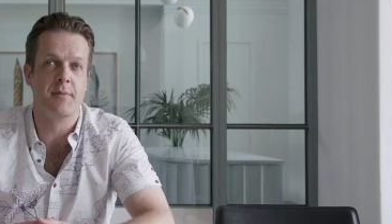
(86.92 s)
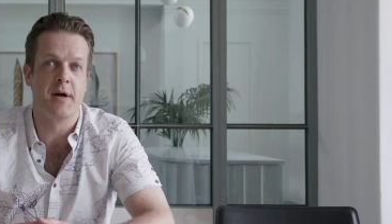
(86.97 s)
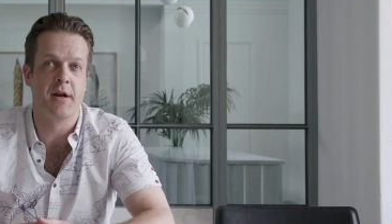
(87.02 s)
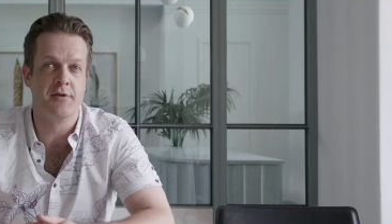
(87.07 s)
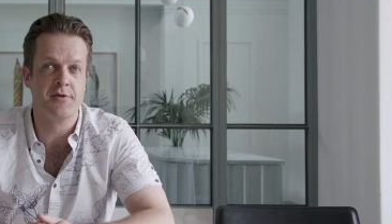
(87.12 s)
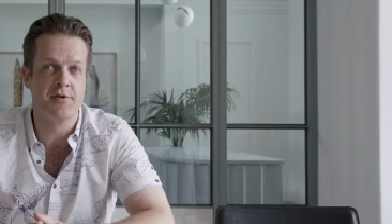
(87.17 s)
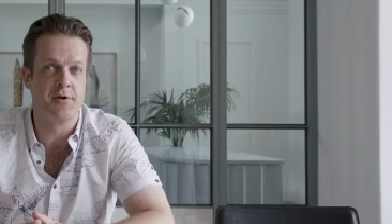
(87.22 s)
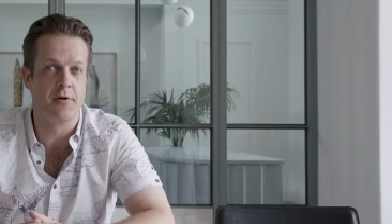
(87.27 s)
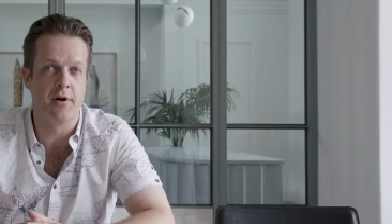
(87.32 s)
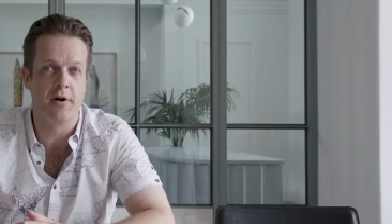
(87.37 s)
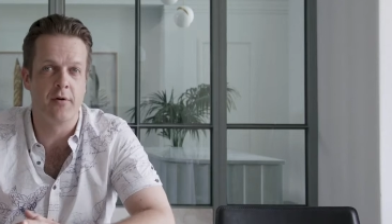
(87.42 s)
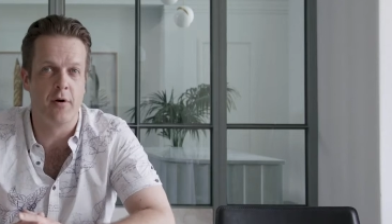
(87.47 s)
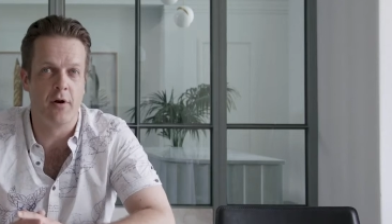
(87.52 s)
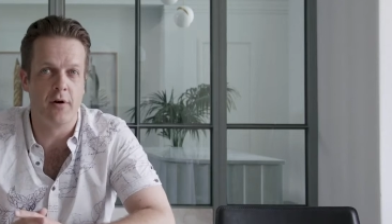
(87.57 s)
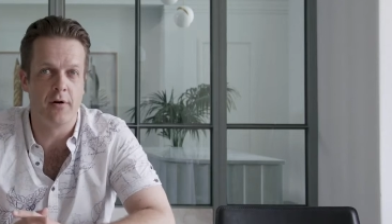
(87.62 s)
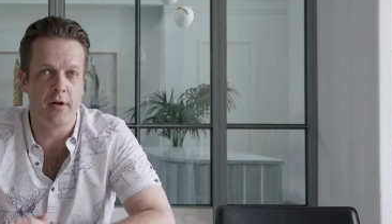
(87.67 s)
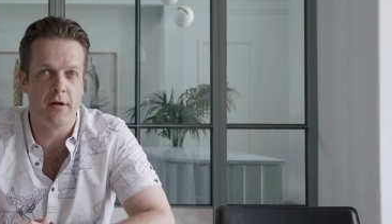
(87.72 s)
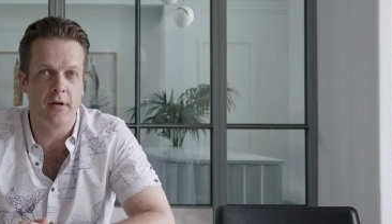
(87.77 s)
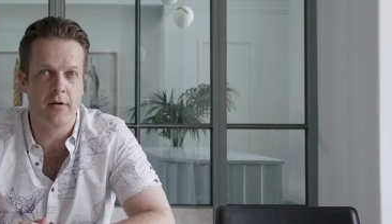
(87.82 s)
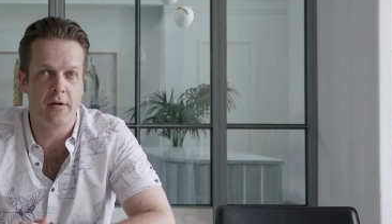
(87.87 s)
about enduring
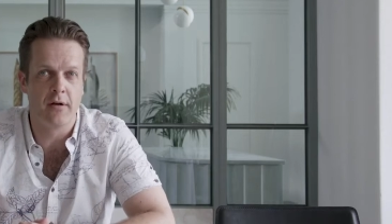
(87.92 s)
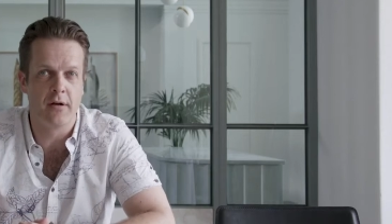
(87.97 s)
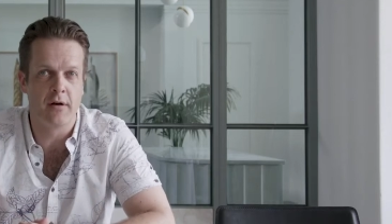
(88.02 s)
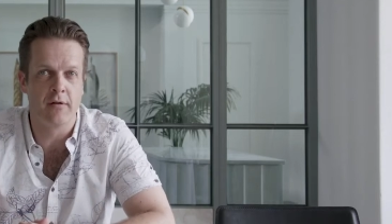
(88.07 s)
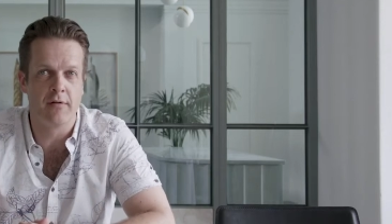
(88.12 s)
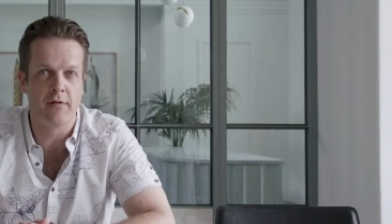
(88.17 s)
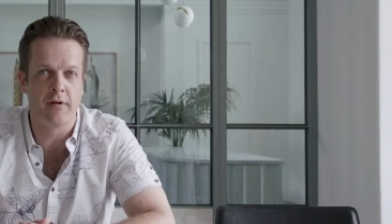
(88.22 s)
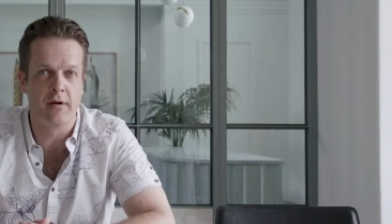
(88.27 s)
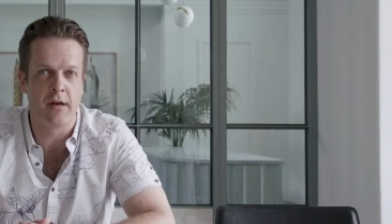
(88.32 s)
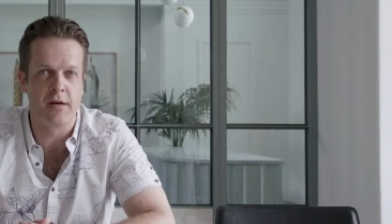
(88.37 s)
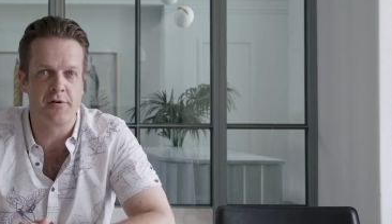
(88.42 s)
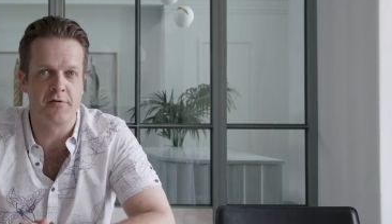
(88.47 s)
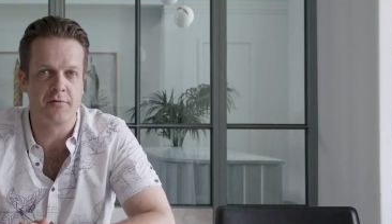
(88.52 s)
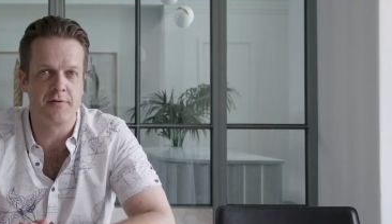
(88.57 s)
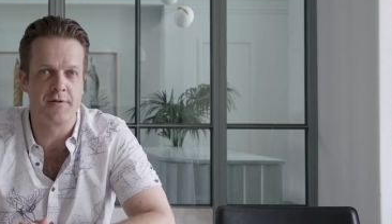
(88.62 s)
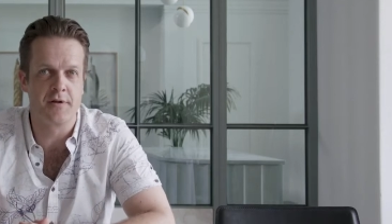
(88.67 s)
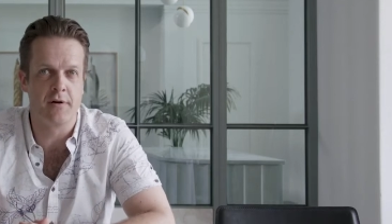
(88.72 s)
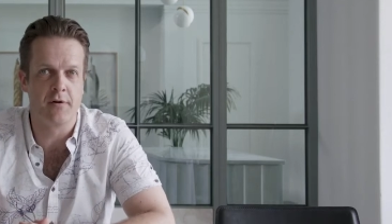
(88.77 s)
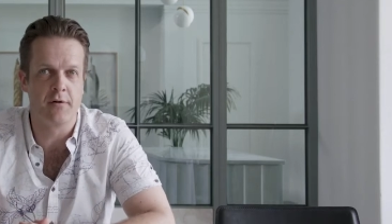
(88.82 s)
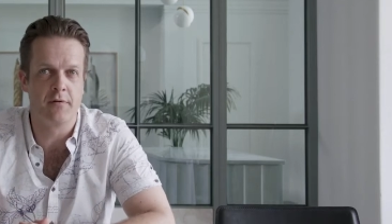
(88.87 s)
quality, and I think natural
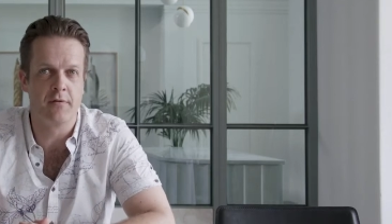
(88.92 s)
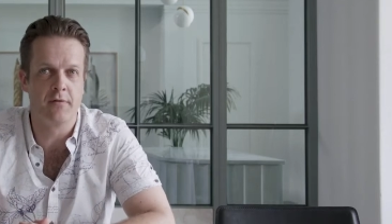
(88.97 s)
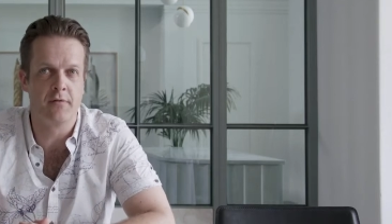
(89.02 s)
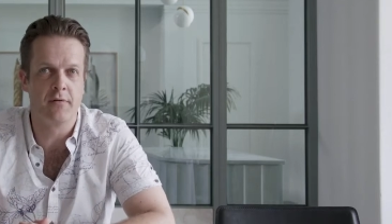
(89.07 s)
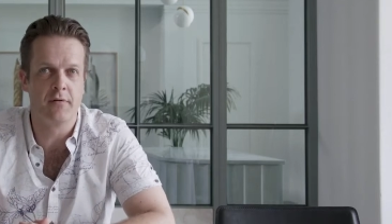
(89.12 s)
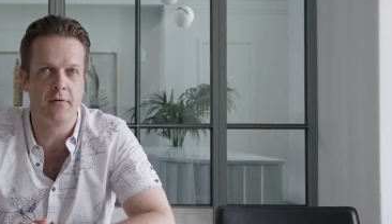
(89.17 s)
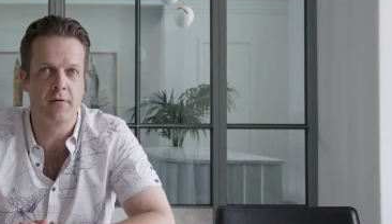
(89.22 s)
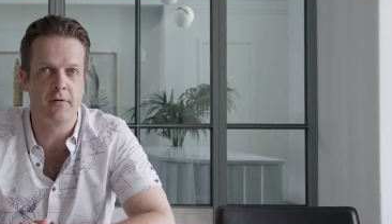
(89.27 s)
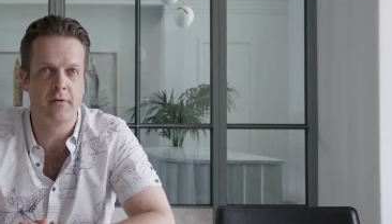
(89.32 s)
stone